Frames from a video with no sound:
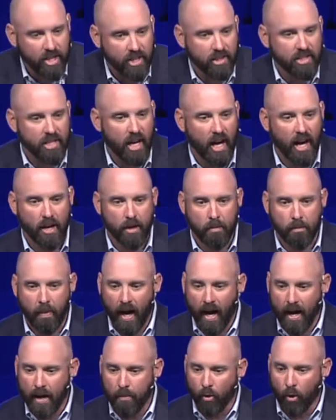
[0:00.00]
the entire
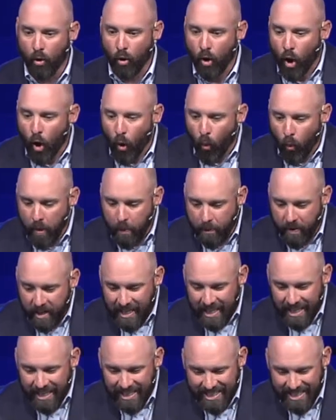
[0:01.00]
Bible, we
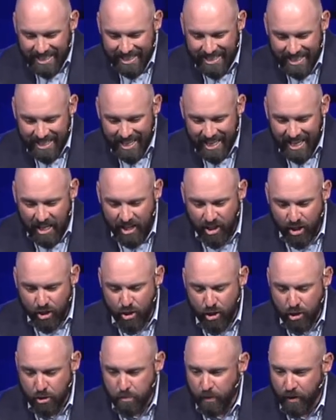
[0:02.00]
begin to see that
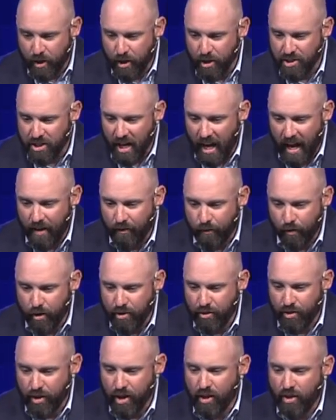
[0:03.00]
just because
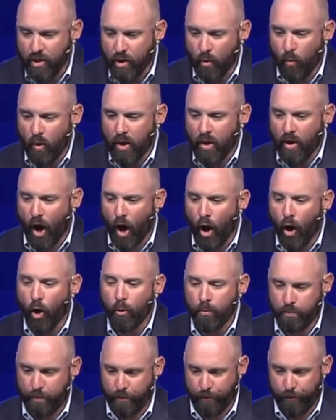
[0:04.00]
everything that we
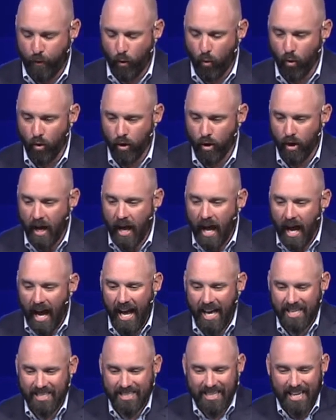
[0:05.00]
hoped for
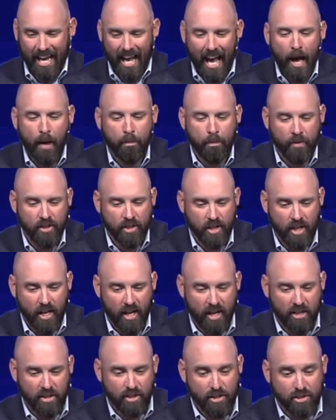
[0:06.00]
hasn't happened
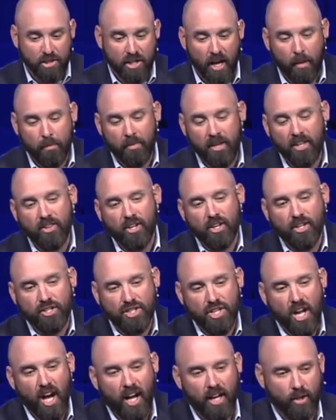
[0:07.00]
yet does not mean that
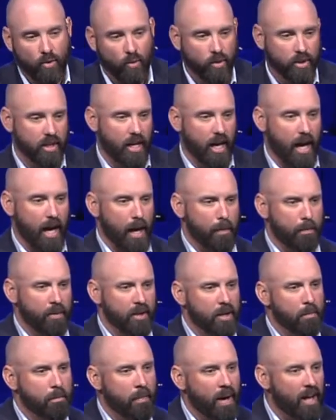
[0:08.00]
it's not going to
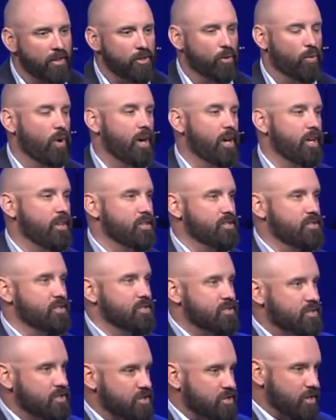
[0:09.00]
happen. And by the way, this
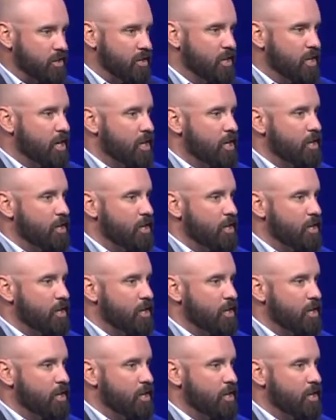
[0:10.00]
is just a